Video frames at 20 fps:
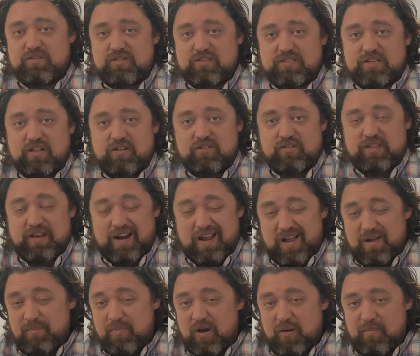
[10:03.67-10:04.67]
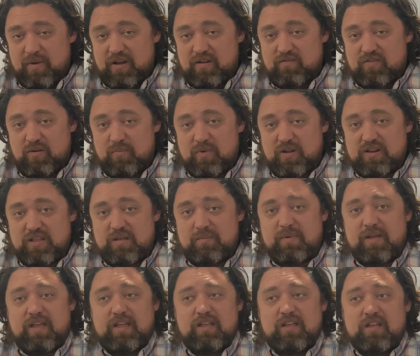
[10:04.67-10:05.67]
The seller that I bought mine from on
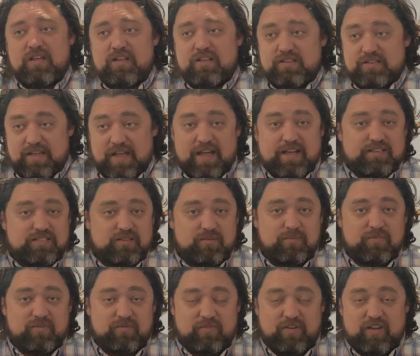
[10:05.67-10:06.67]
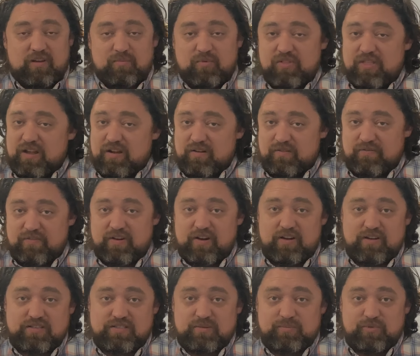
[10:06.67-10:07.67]
eBay has some available that are
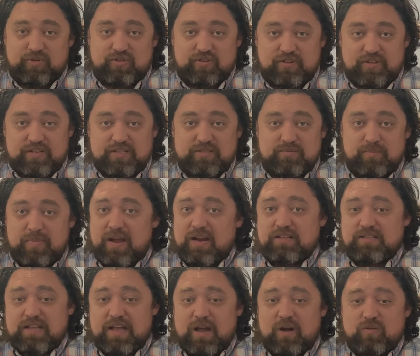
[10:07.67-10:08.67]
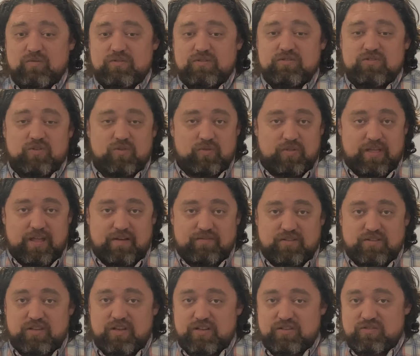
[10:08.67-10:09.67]
very similarly spec'd out. So they have
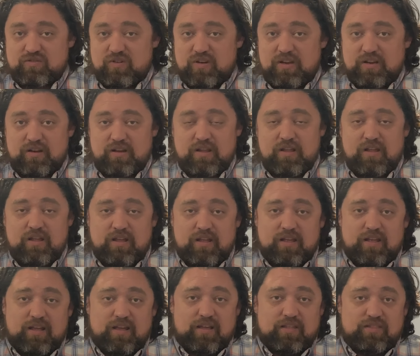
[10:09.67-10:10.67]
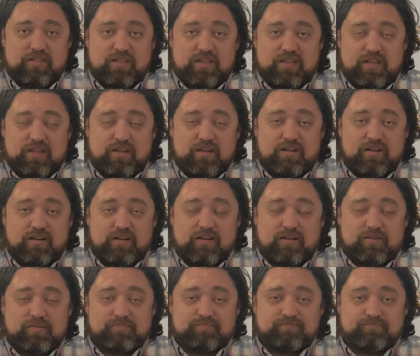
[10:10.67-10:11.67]
the touchscreen and the
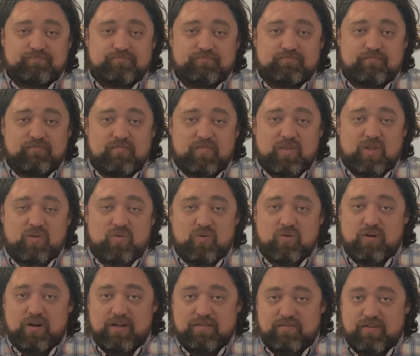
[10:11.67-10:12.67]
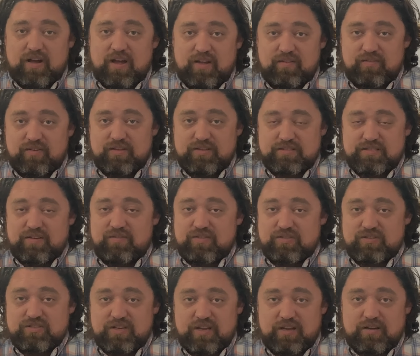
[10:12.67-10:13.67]
Core i5
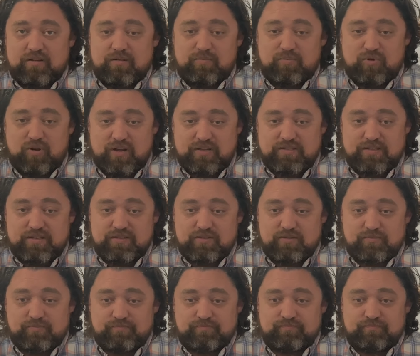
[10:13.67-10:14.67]
7th gen processor.